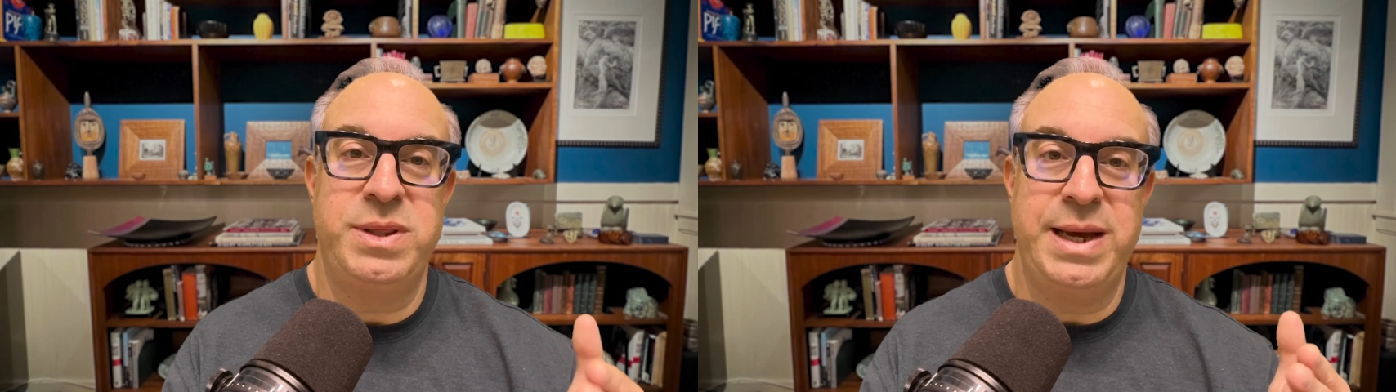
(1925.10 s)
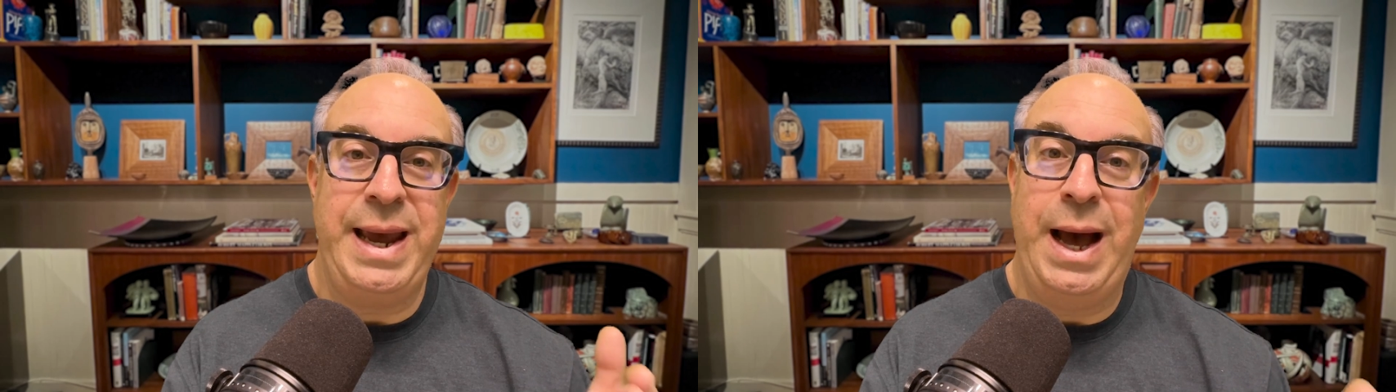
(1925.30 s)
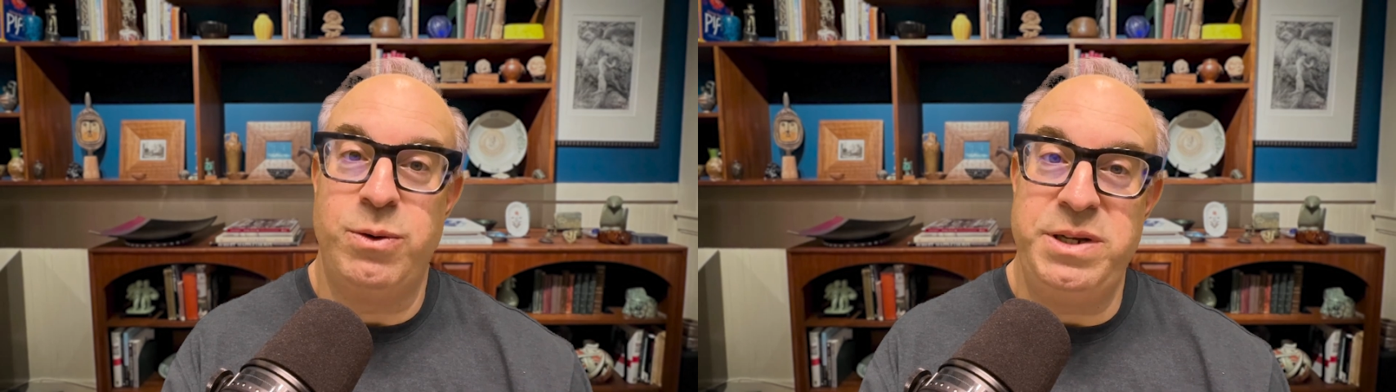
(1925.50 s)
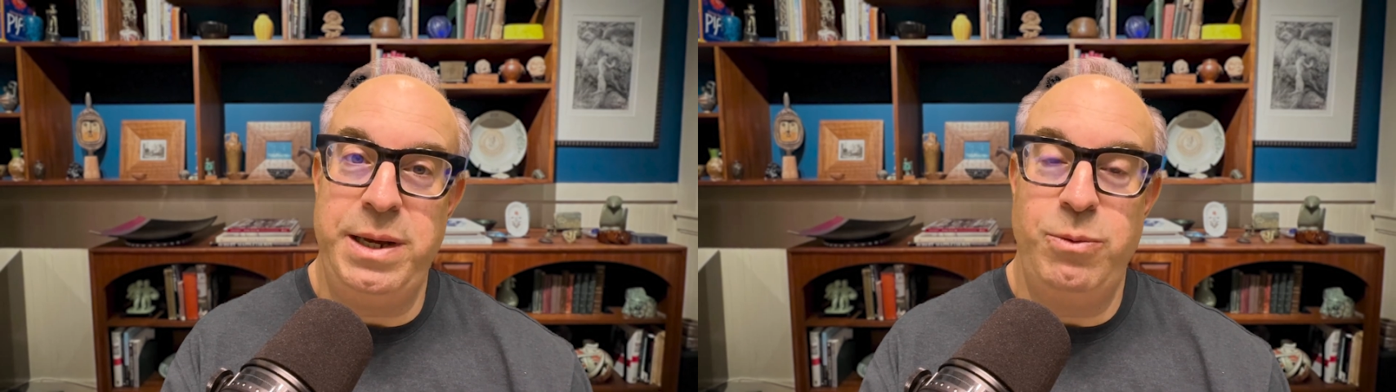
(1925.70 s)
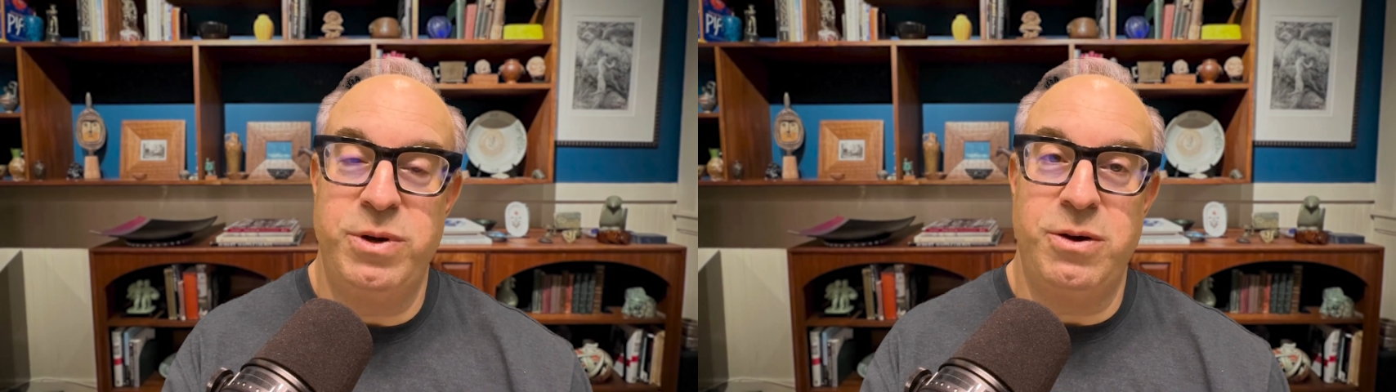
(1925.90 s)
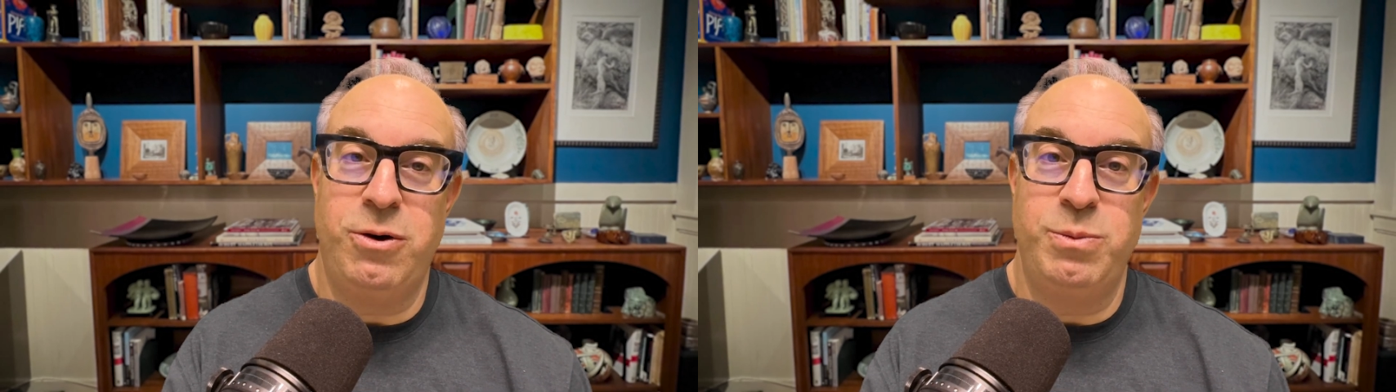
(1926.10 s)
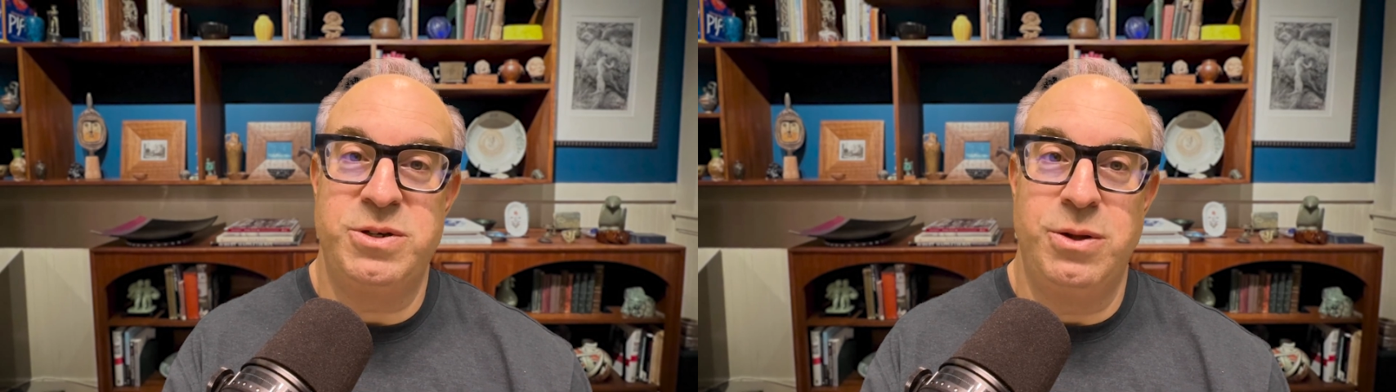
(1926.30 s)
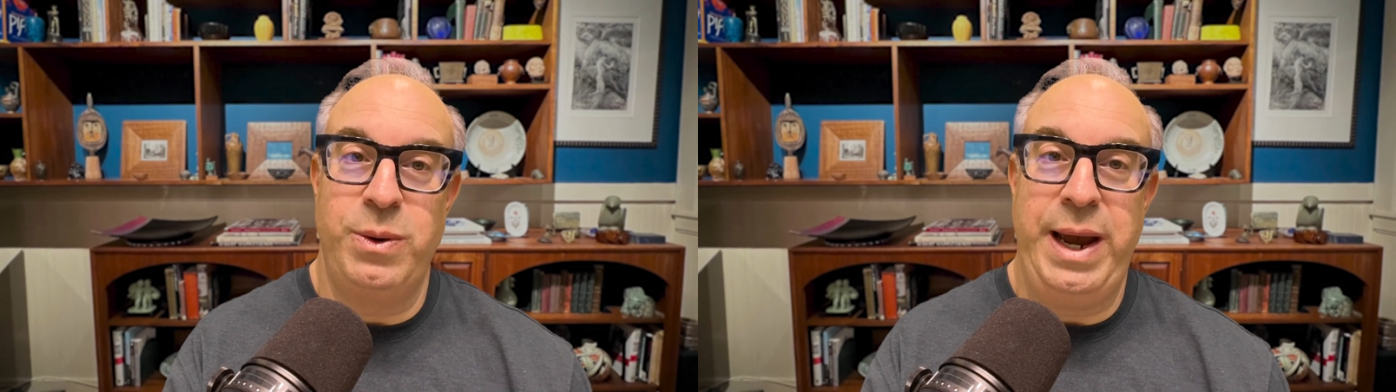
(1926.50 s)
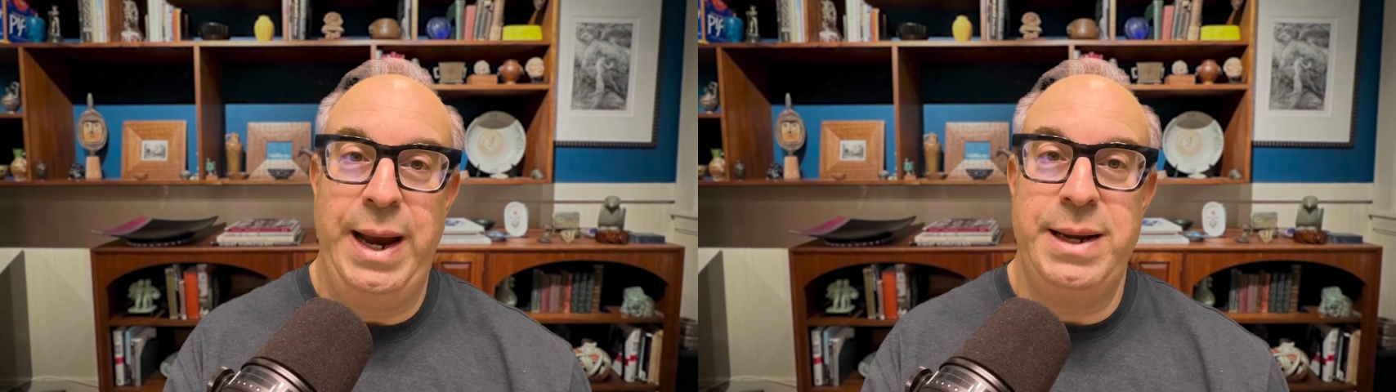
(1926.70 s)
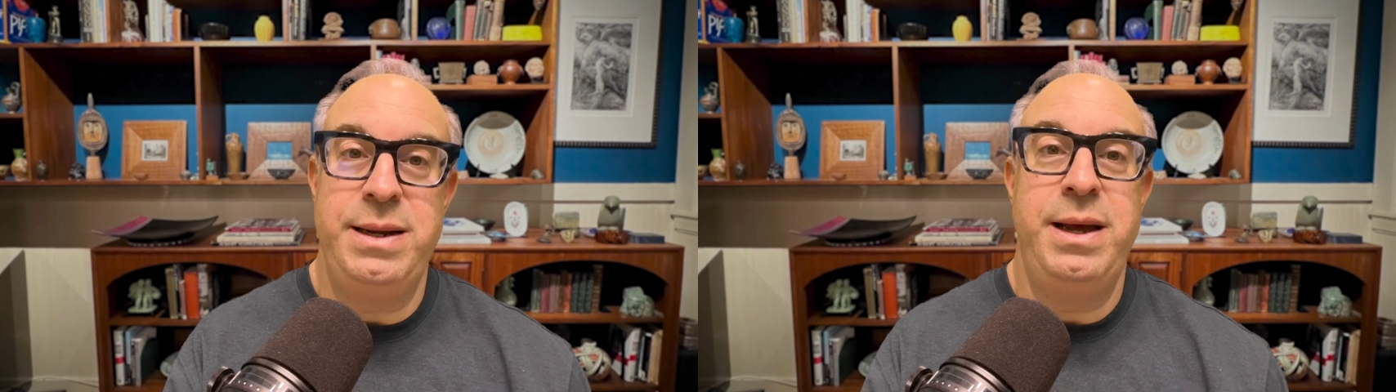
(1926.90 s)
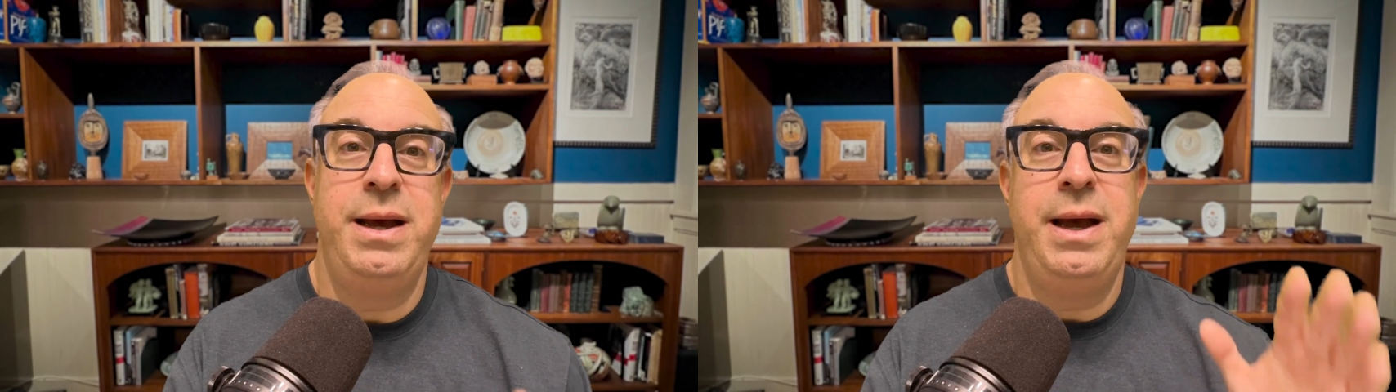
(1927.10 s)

the county where the home is located,